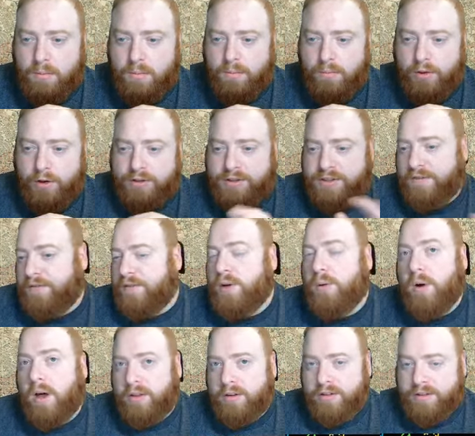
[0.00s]
there's a
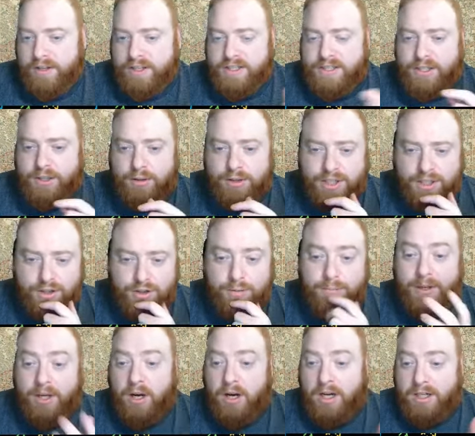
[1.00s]
few other things that you can do
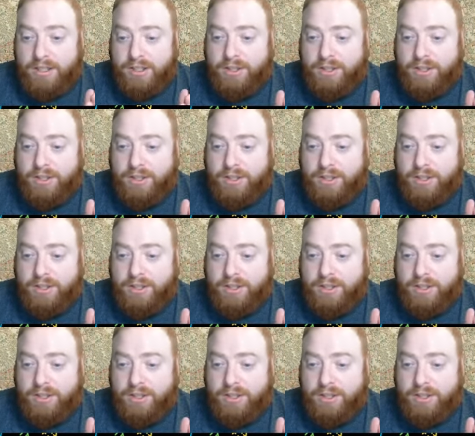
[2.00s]
beyond